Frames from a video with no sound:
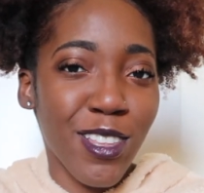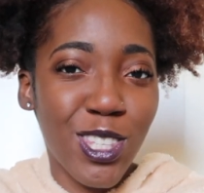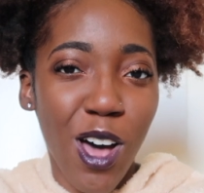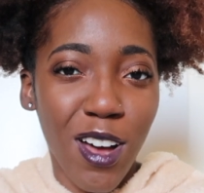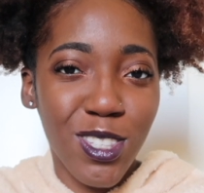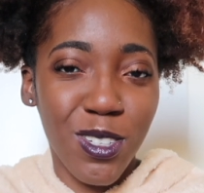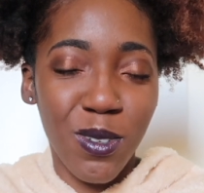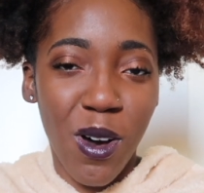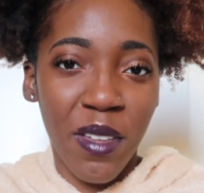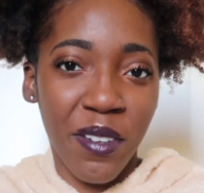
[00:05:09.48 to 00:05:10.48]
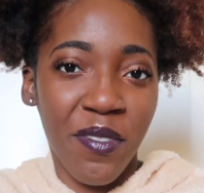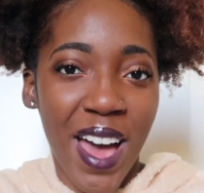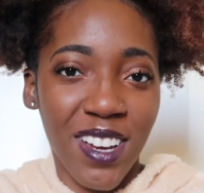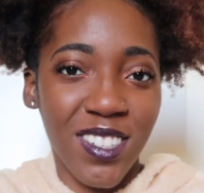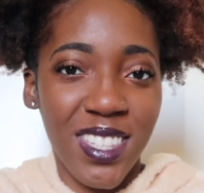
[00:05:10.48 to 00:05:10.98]
talk to all the
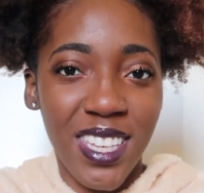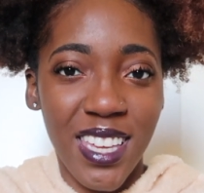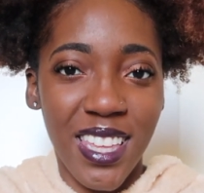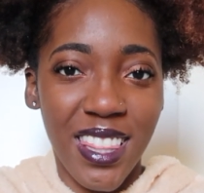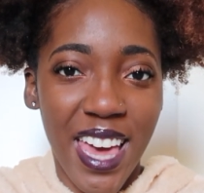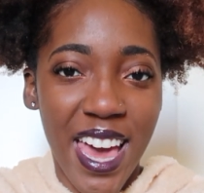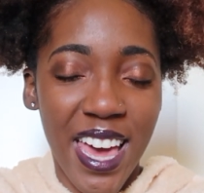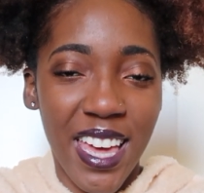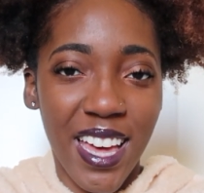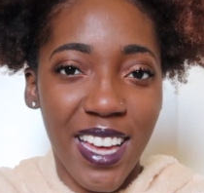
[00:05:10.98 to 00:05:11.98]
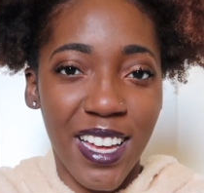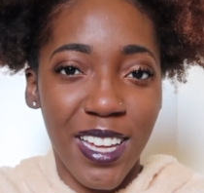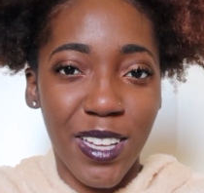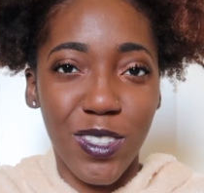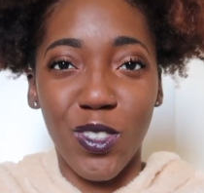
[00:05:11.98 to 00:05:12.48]
faculty
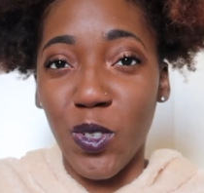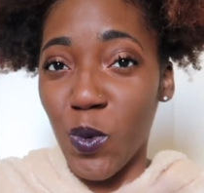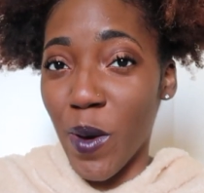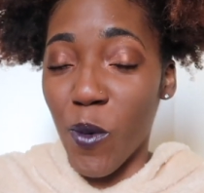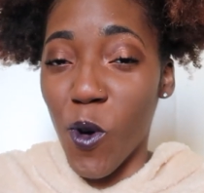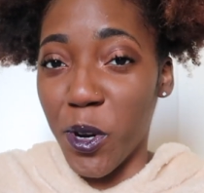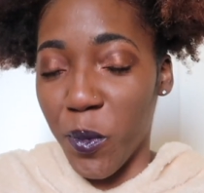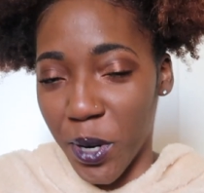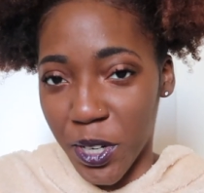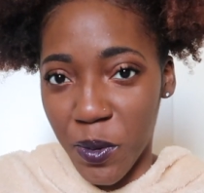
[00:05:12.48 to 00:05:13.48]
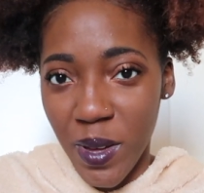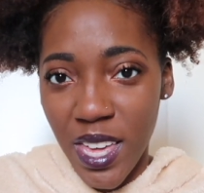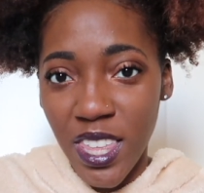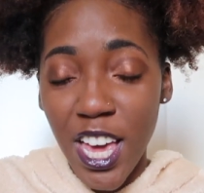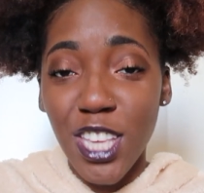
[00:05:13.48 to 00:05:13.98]
that you will want to work
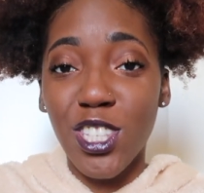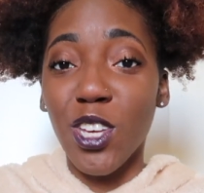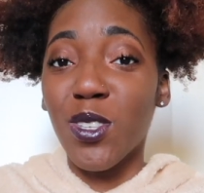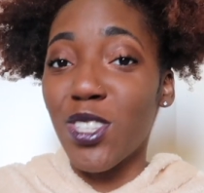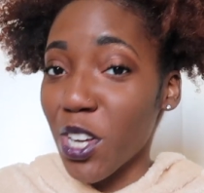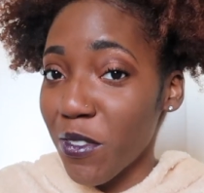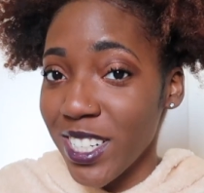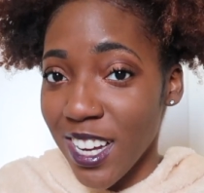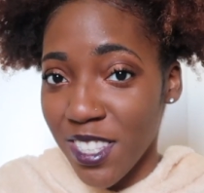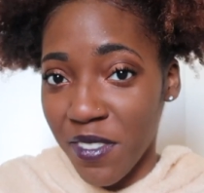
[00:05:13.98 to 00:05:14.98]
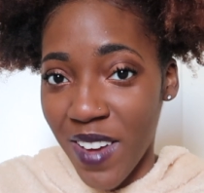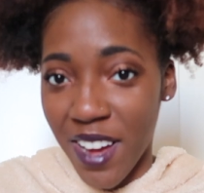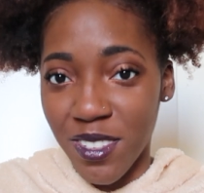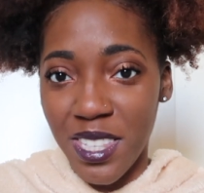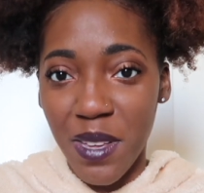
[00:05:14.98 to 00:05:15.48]
with. So still reach out to
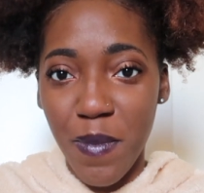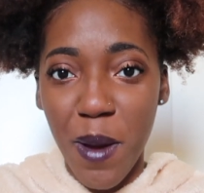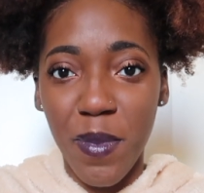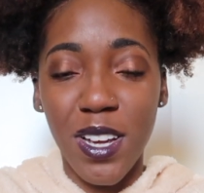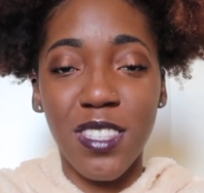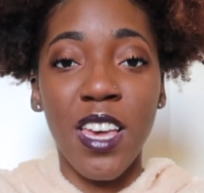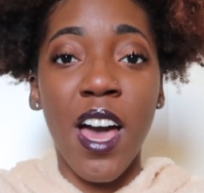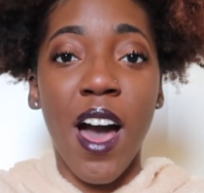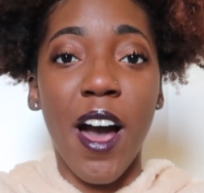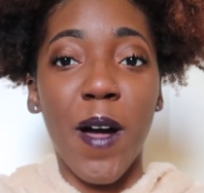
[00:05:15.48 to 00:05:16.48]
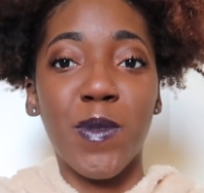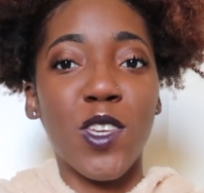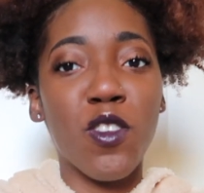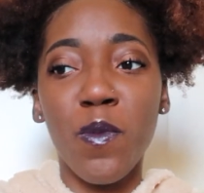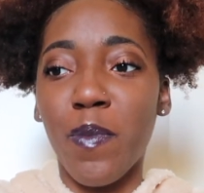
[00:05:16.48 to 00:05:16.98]
faculty members.
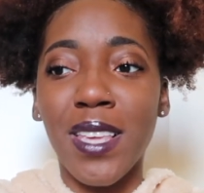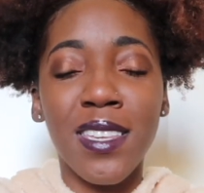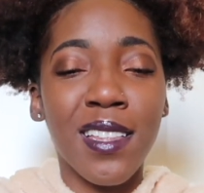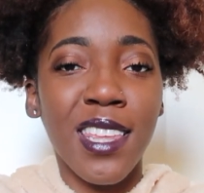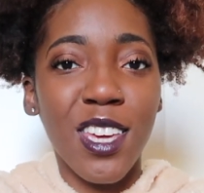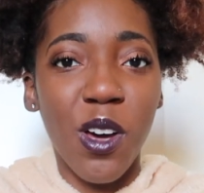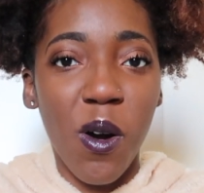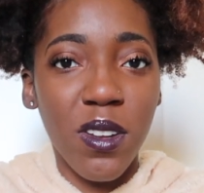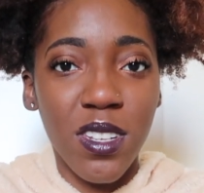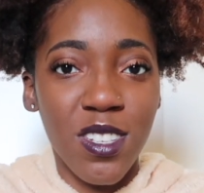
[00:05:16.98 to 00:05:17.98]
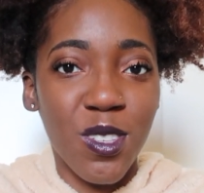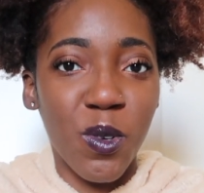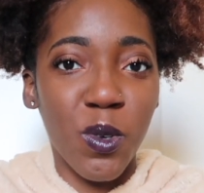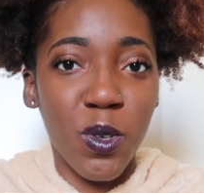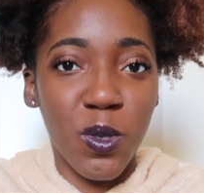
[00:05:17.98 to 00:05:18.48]
So you basically go on the
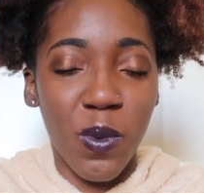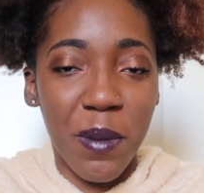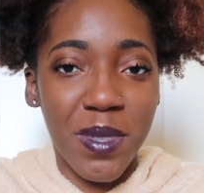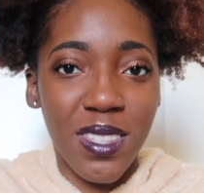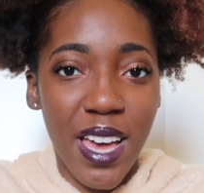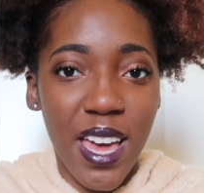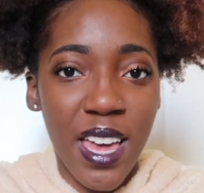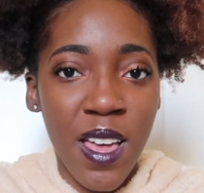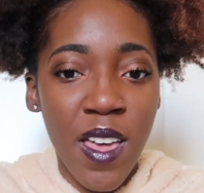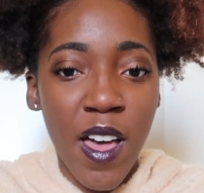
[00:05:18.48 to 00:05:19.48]
school's website